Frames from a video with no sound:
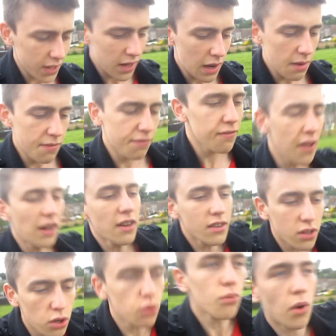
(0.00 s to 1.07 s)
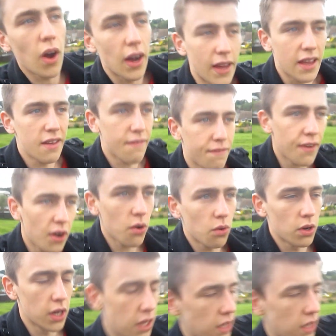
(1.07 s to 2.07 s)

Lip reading: exam, it felt alright. It felt